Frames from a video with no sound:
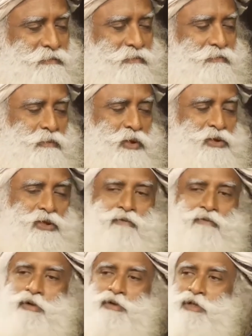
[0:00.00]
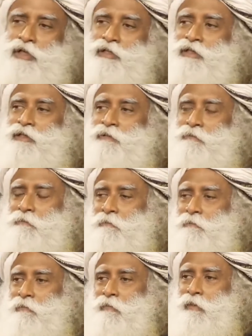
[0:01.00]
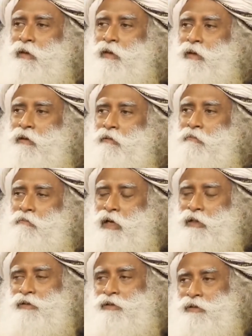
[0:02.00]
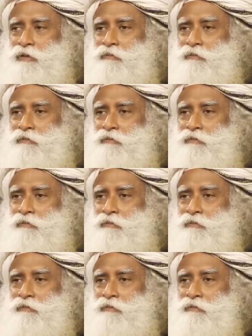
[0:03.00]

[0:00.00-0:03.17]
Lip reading: most unfortunate, but